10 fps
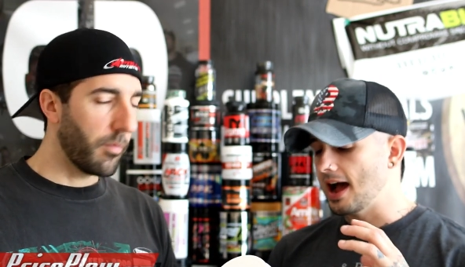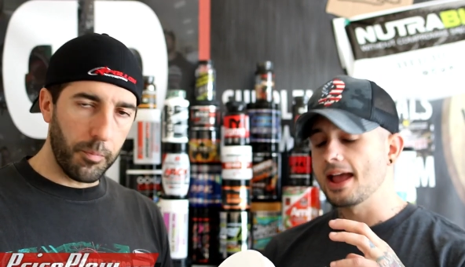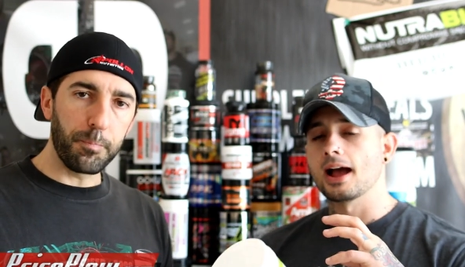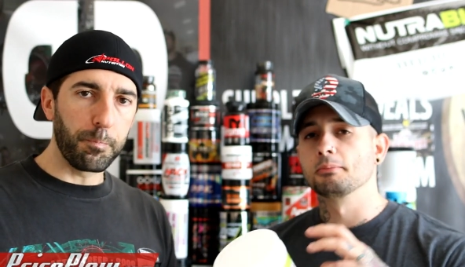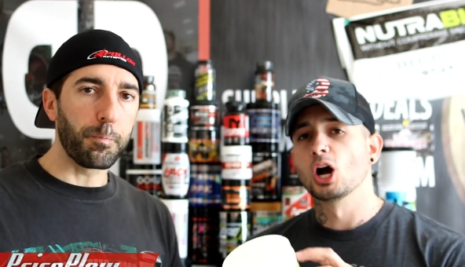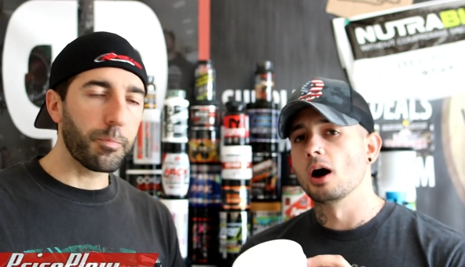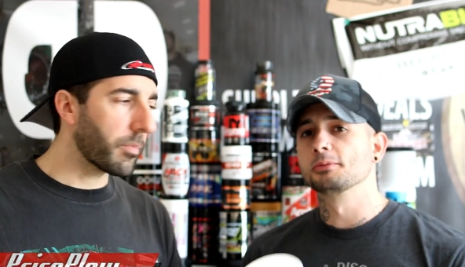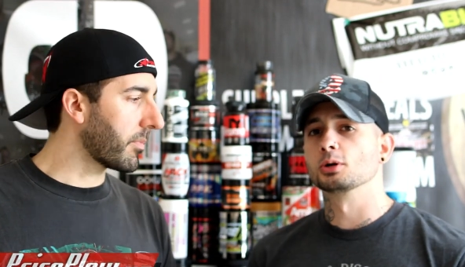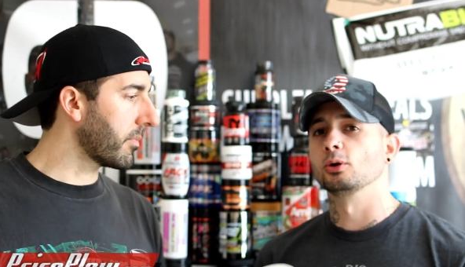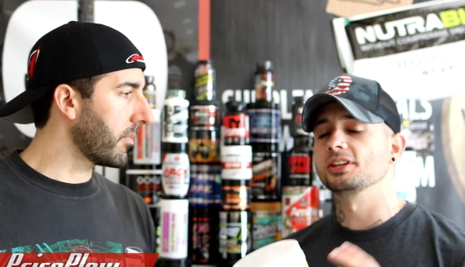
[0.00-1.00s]
Speaker 1: I, I'm
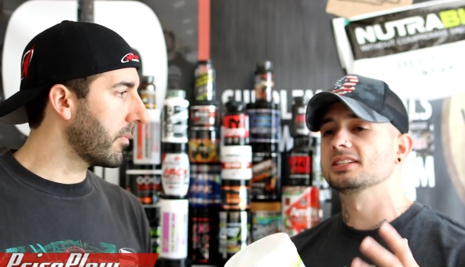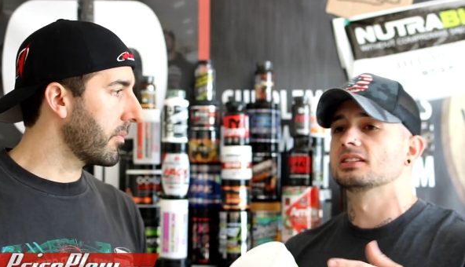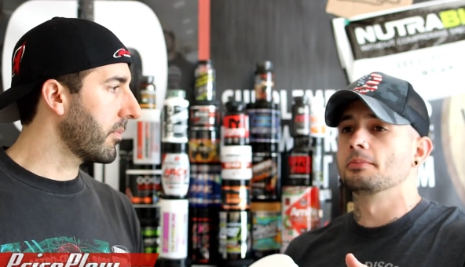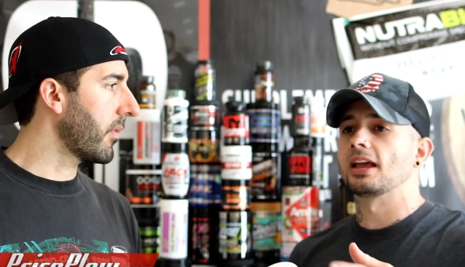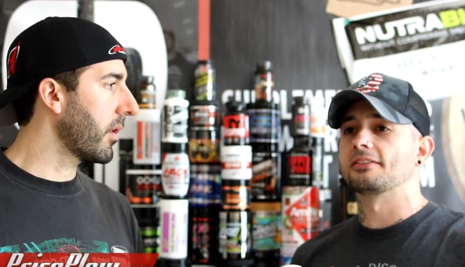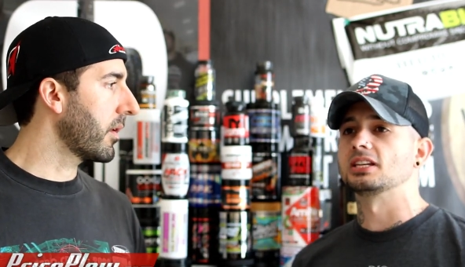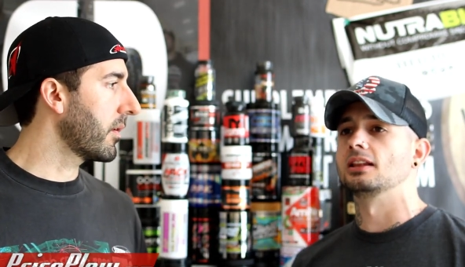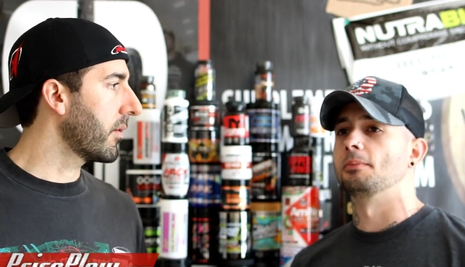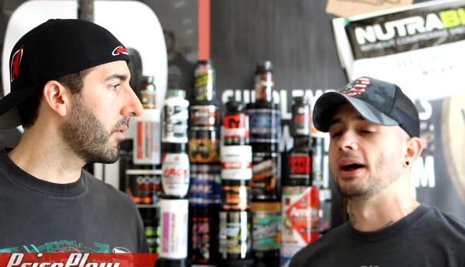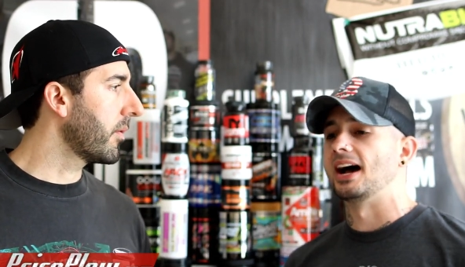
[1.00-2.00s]
comfortable. This is something I've
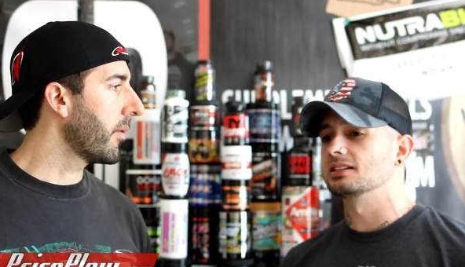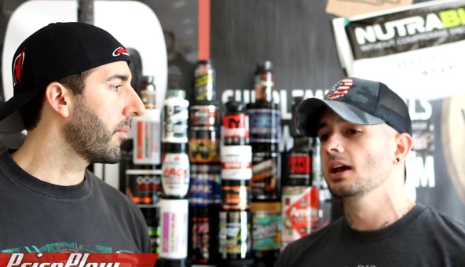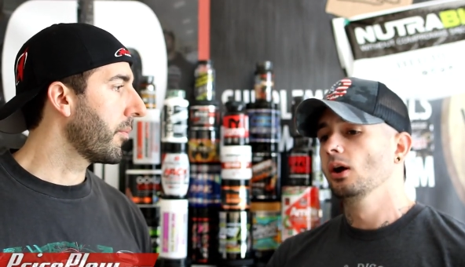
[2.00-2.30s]
said in the past.